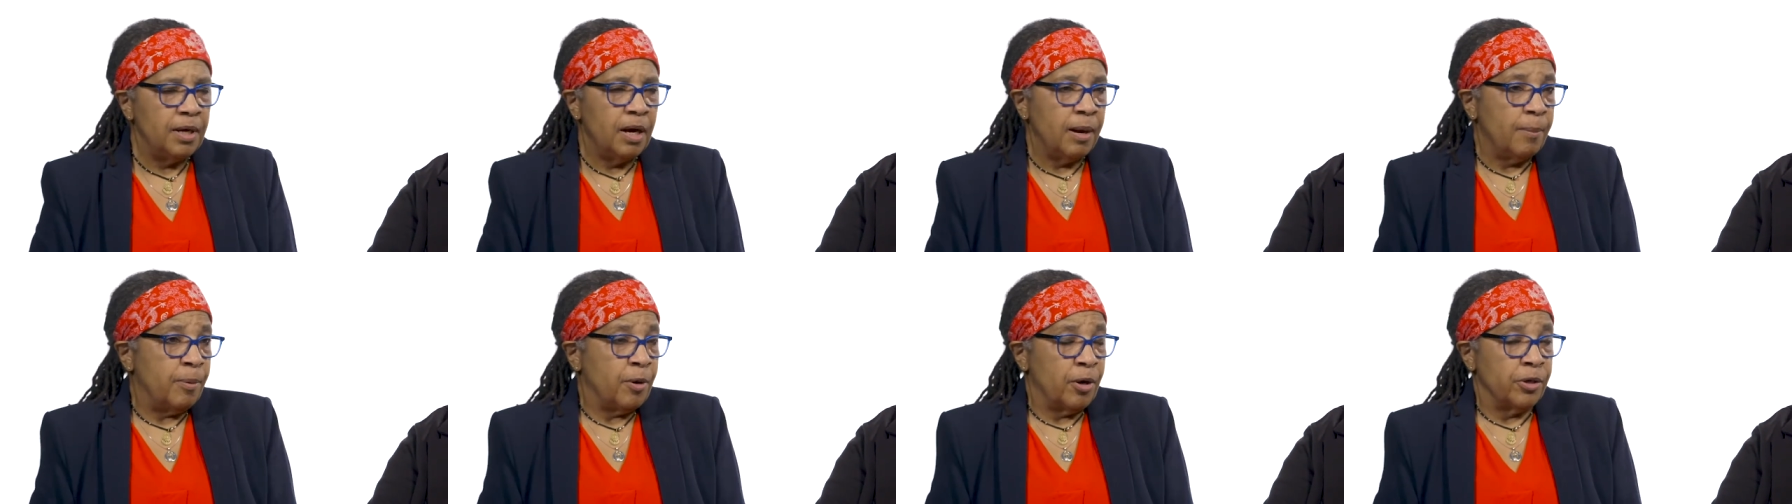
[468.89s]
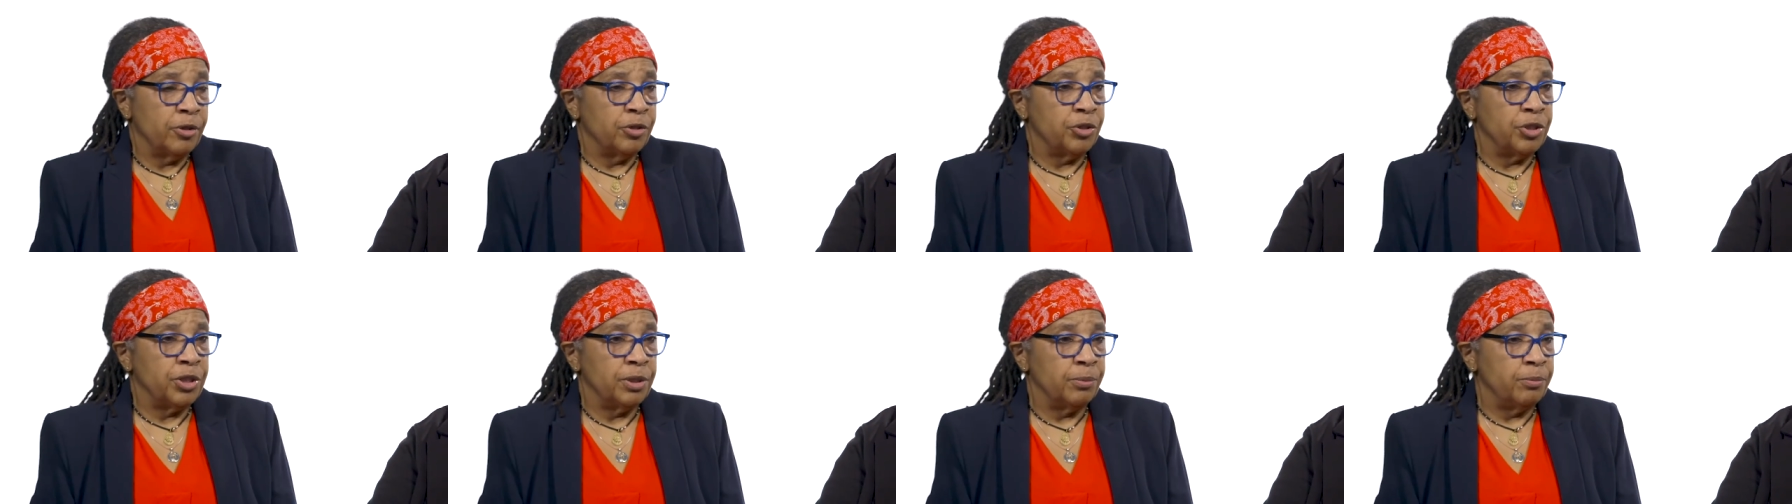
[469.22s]
a
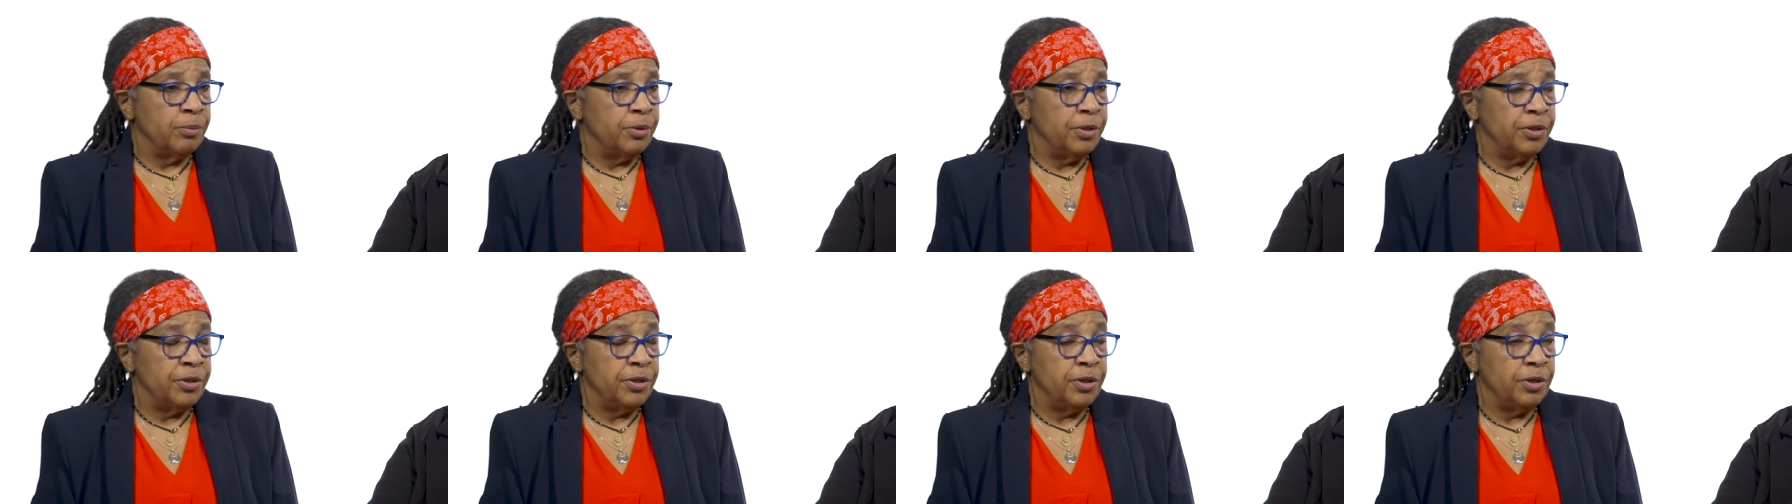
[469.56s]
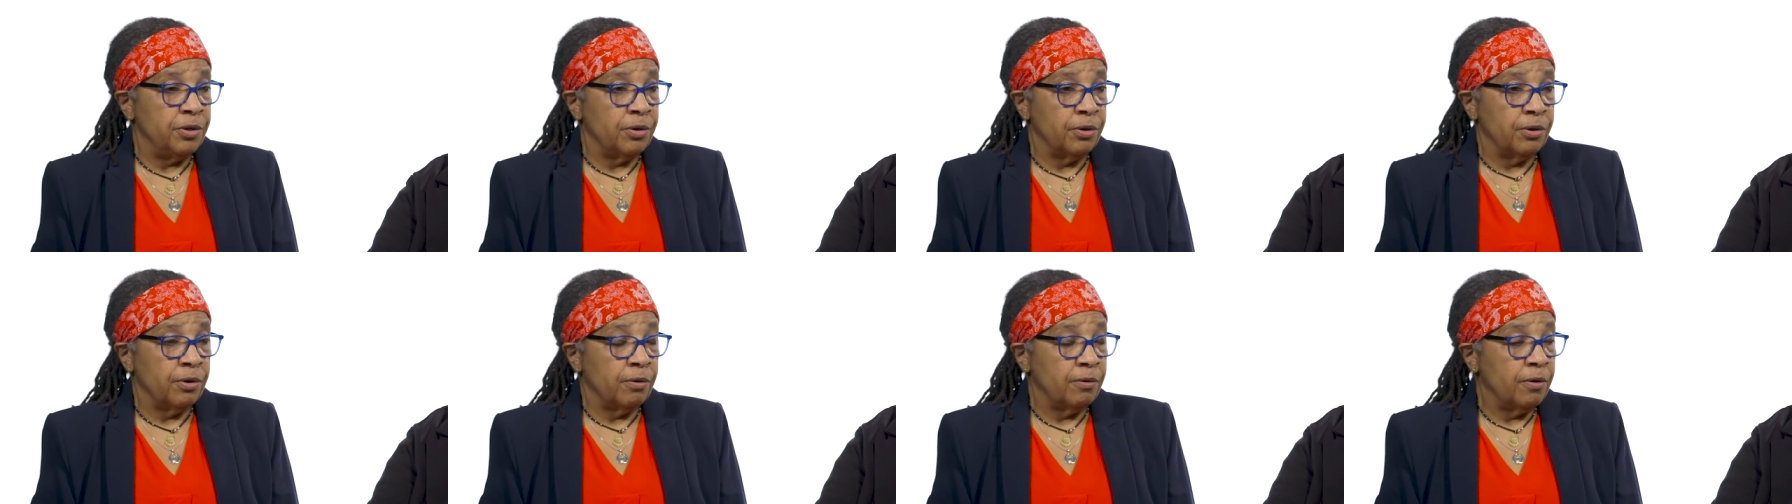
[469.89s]
partnership with
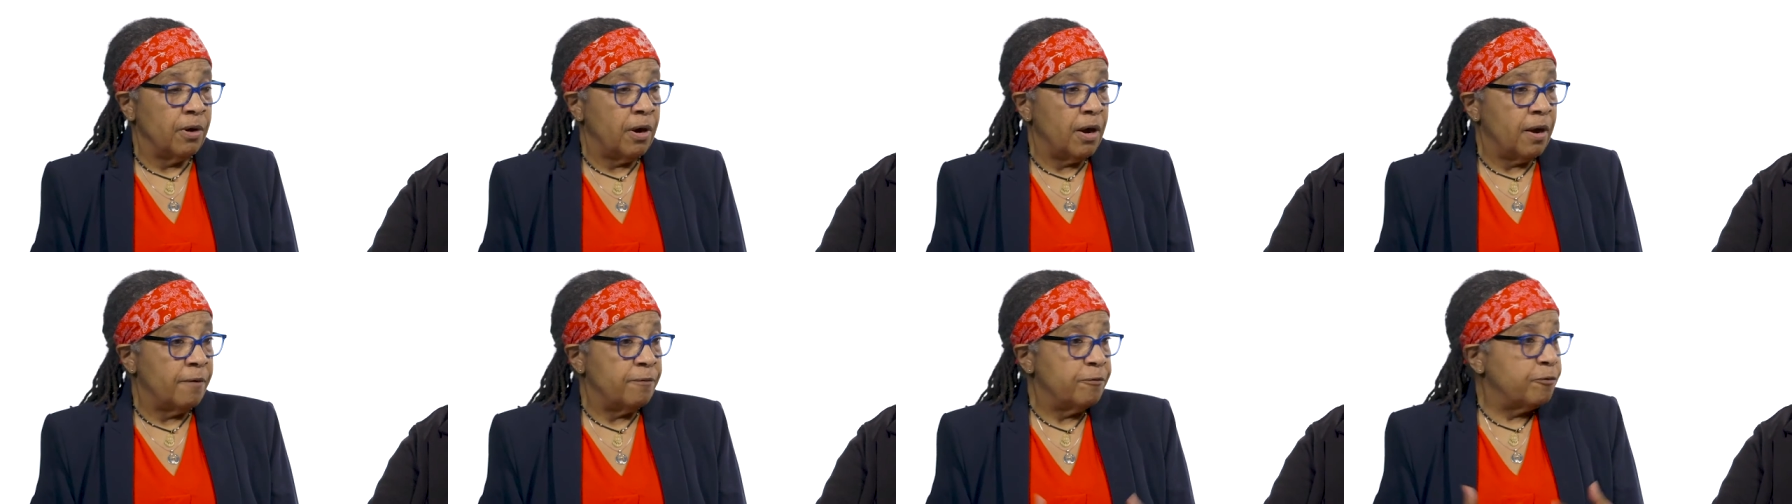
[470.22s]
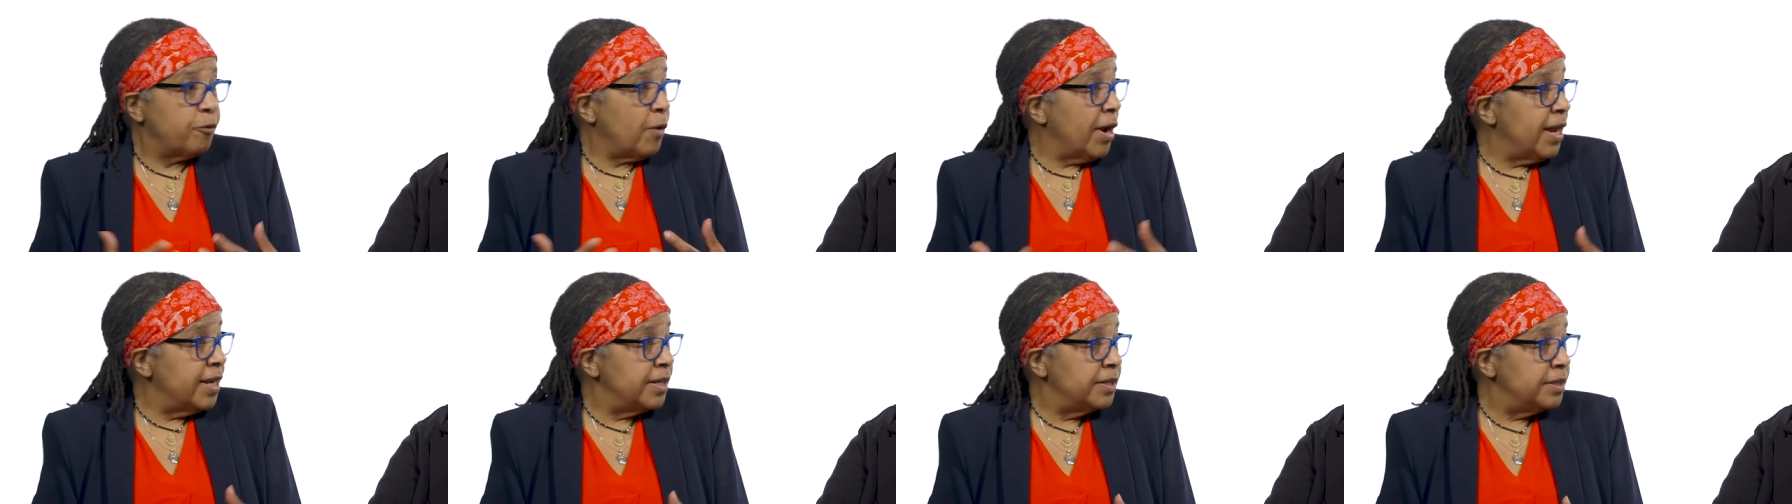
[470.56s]
your
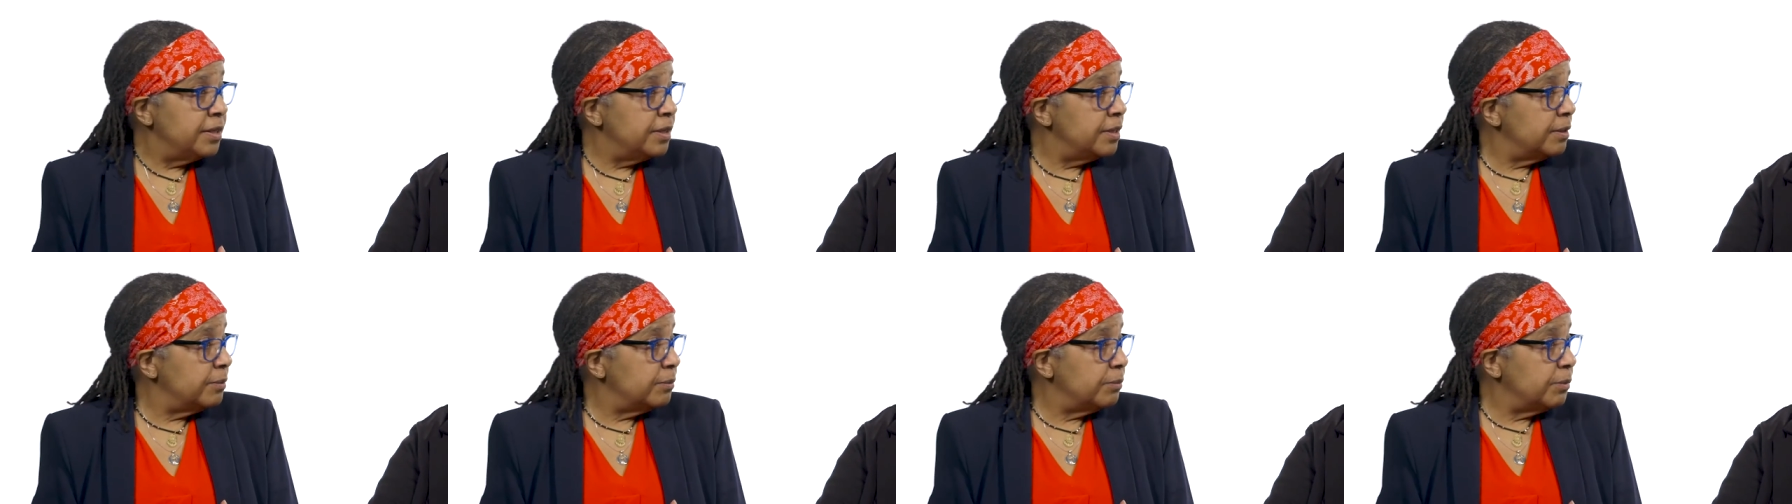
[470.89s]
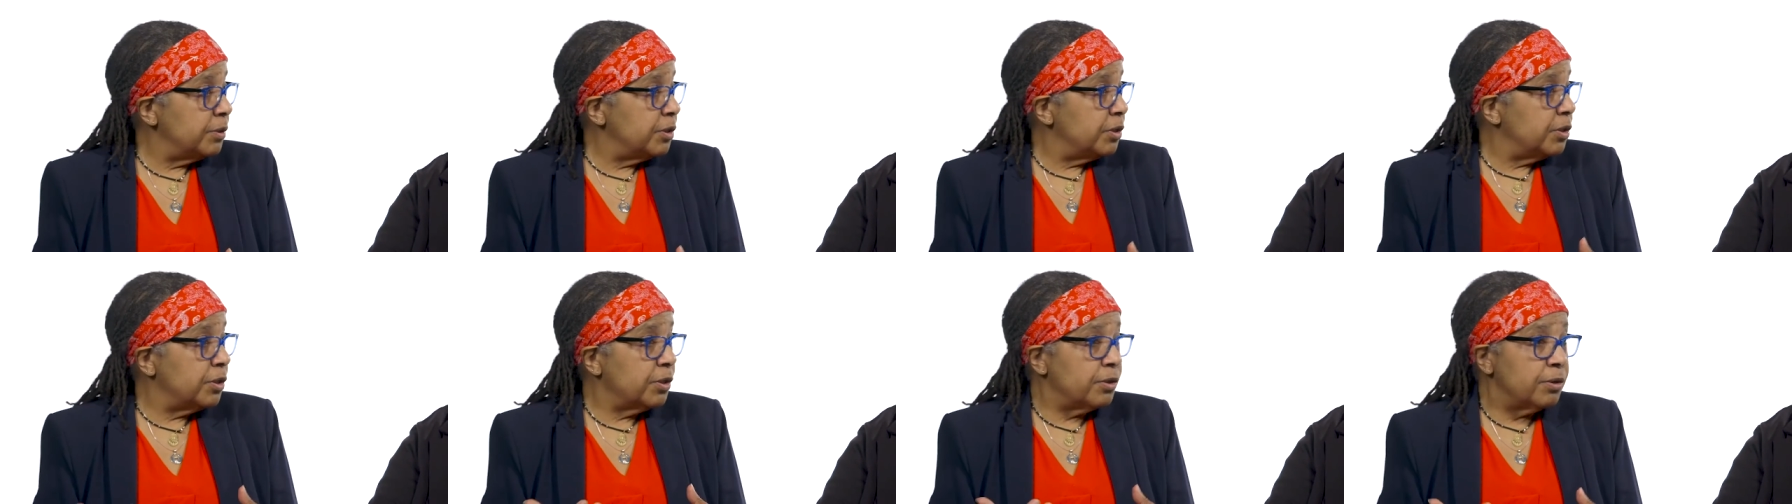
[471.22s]
friend,
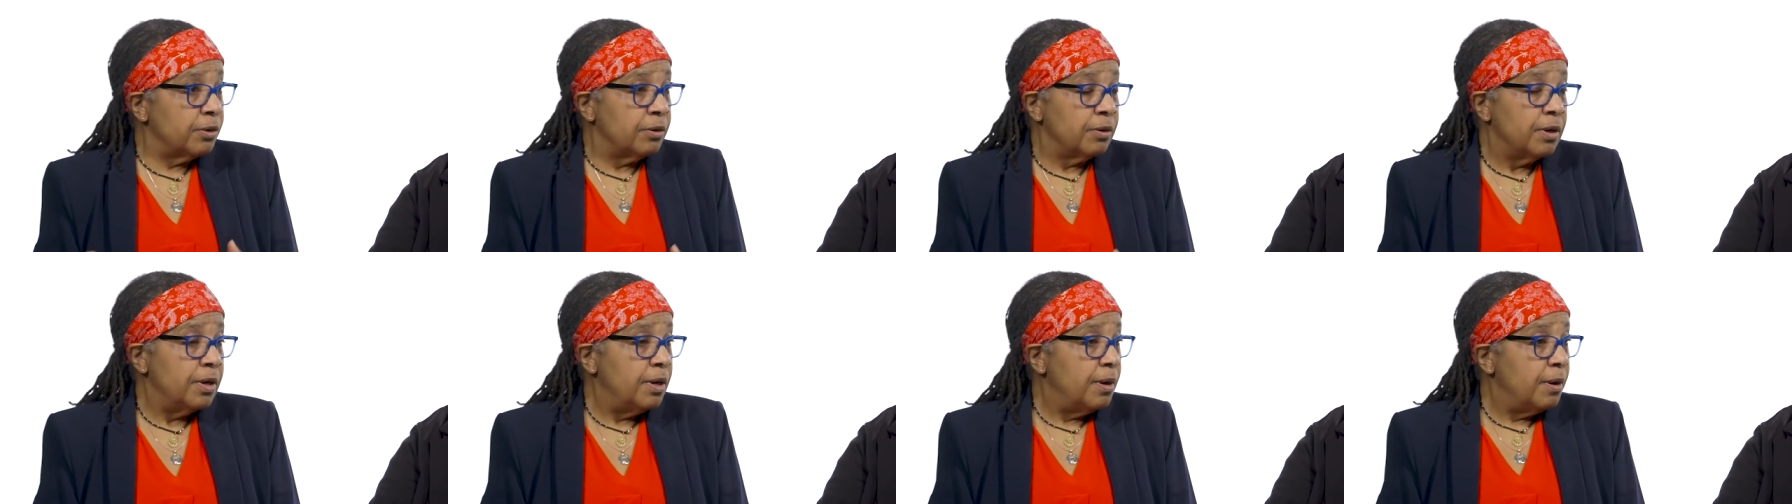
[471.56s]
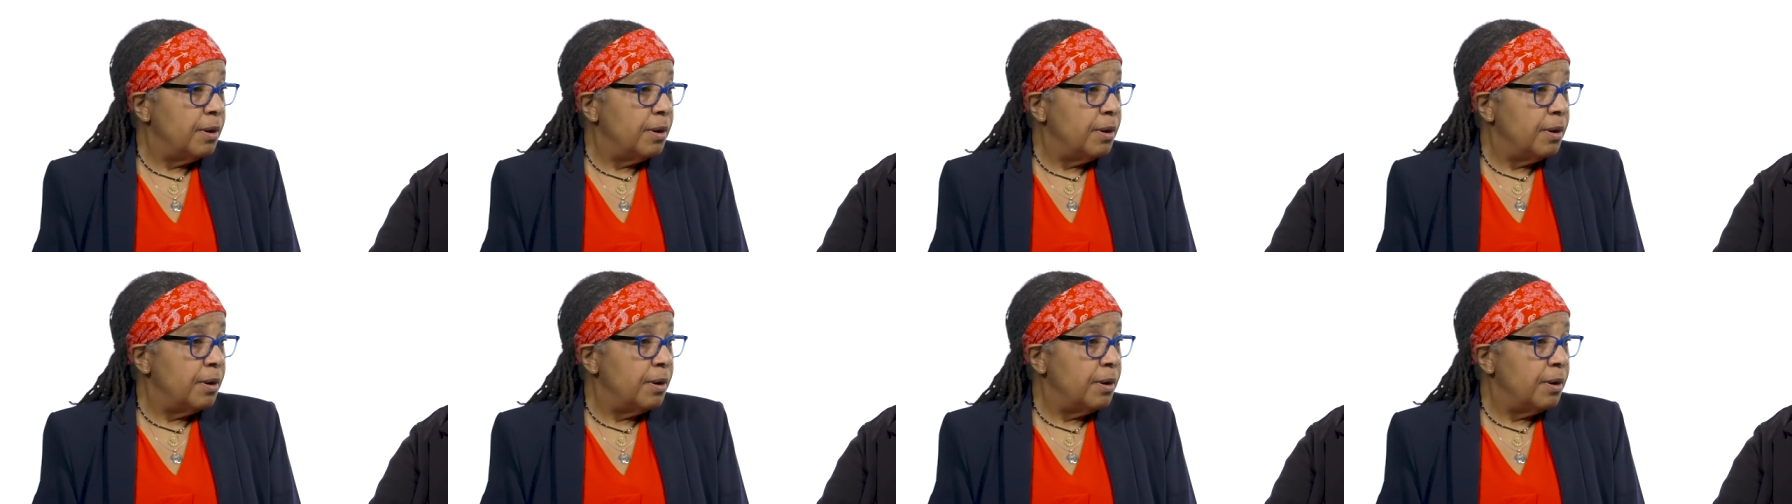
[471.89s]
with your